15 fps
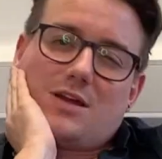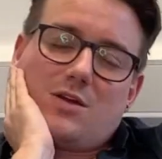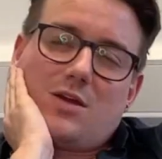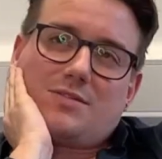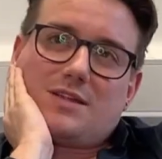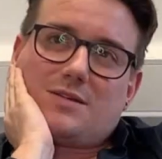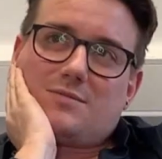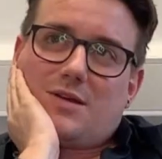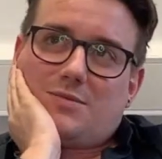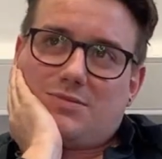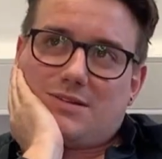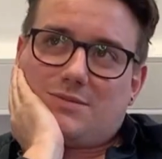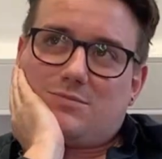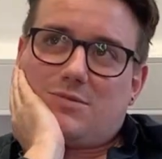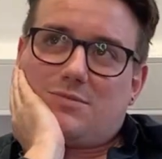think
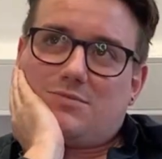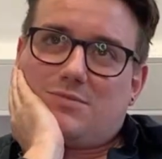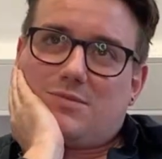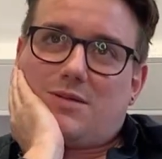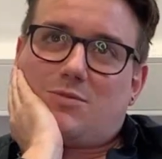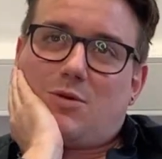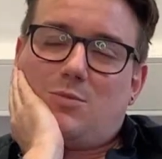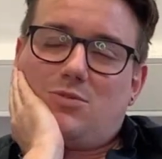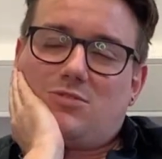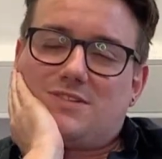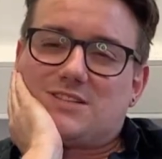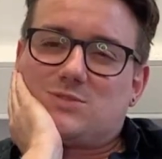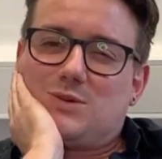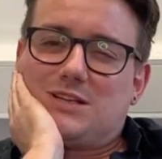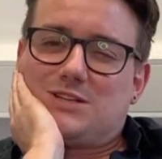I've got more of a
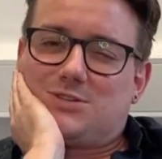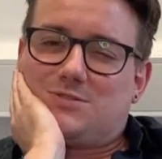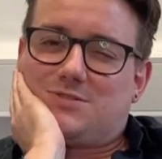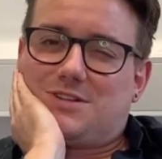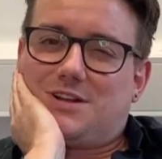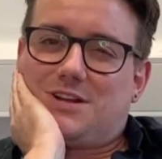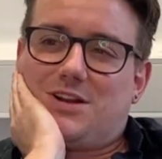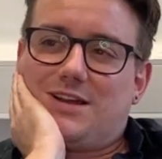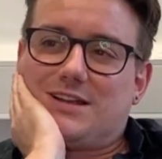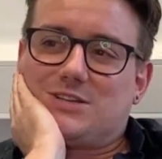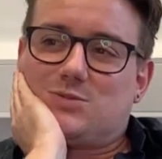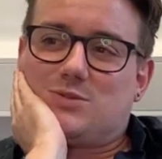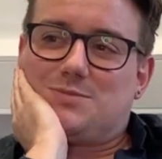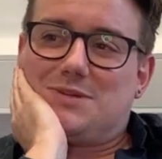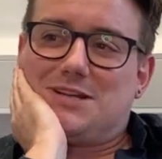sweet tooth than I'd like
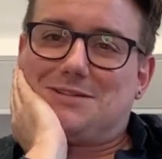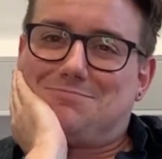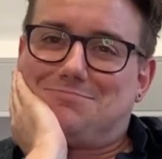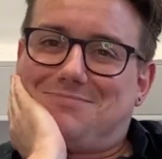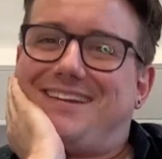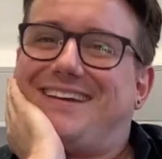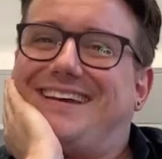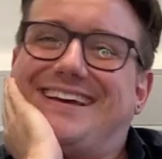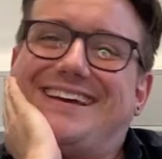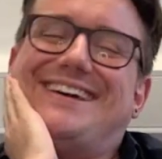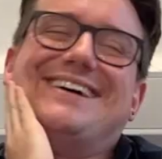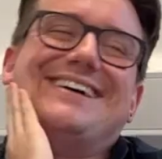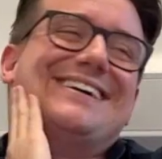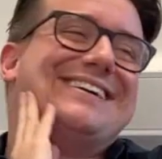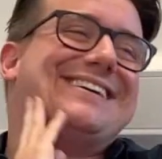to admit.
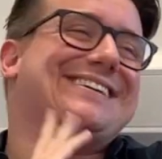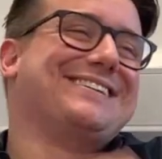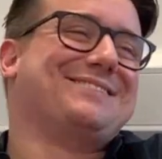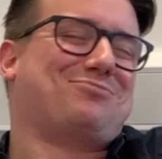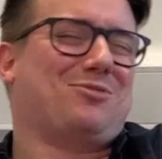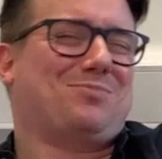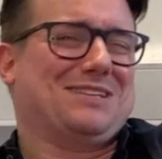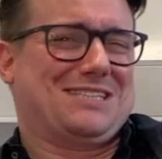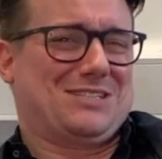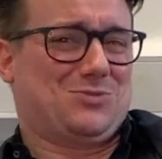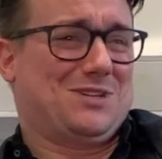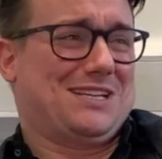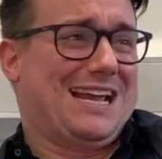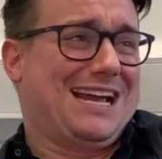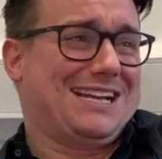Probably
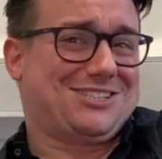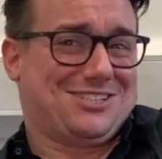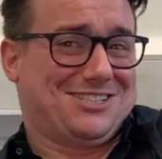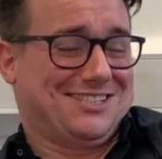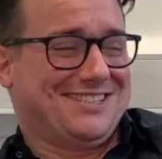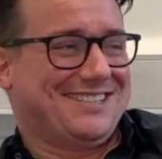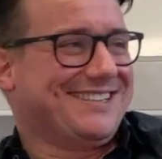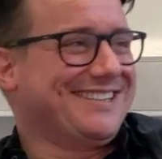sweet, actually.